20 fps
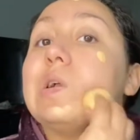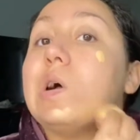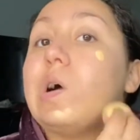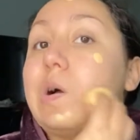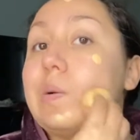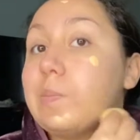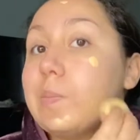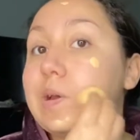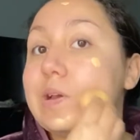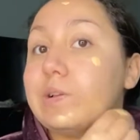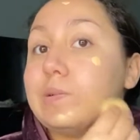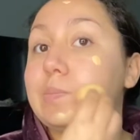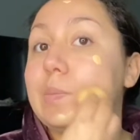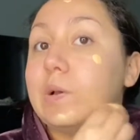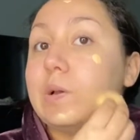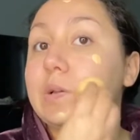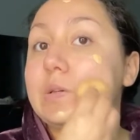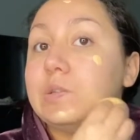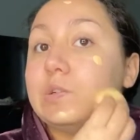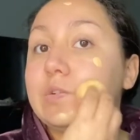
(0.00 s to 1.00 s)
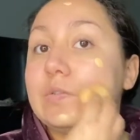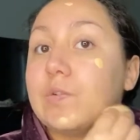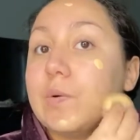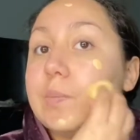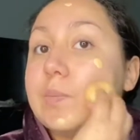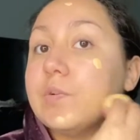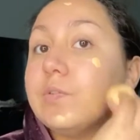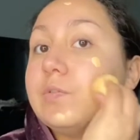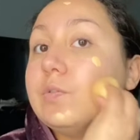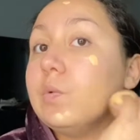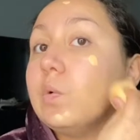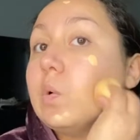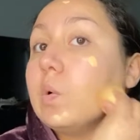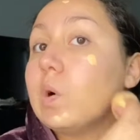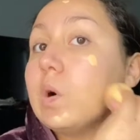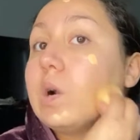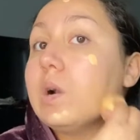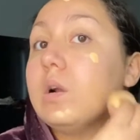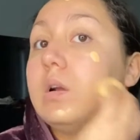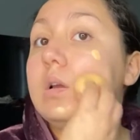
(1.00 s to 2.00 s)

on my sponge from before.